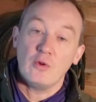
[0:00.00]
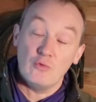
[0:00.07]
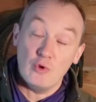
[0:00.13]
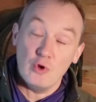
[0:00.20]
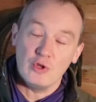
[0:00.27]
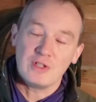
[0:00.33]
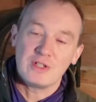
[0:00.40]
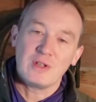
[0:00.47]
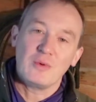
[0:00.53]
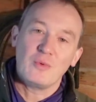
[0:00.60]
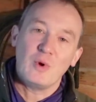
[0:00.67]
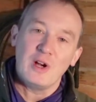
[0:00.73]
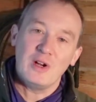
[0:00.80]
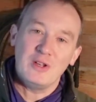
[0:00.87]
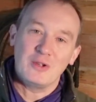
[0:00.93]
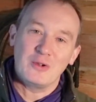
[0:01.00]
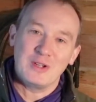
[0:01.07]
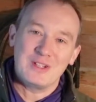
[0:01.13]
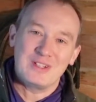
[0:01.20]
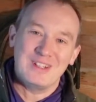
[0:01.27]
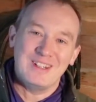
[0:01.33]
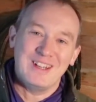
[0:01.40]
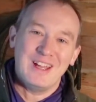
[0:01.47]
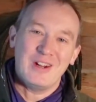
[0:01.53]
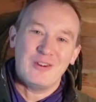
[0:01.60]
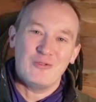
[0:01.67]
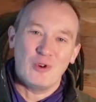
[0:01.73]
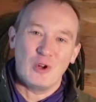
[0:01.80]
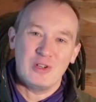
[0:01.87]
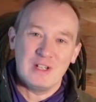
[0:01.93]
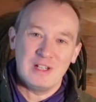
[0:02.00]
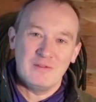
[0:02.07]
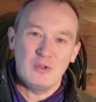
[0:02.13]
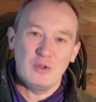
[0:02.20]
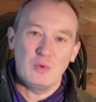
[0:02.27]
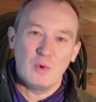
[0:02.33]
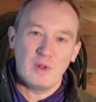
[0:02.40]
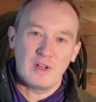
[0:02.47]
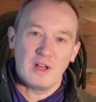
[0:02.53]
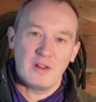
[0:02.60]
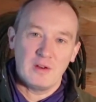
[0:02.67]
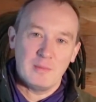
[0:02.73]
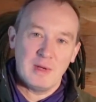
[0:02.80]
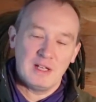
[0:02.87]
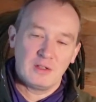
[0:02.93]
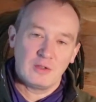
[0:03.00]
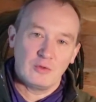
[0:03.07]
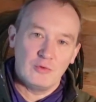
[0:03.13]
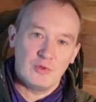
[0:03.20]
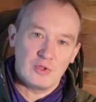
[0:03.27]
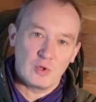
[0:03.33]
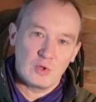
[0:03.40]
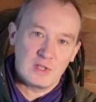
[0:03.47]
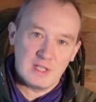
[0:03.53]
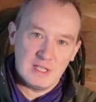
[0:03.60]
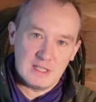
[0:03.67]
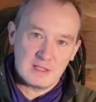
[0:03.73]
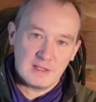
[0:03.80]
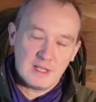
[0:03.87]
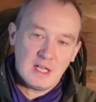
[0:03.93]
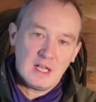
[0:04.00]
routes, where are you going to rendezvous with other medical resources.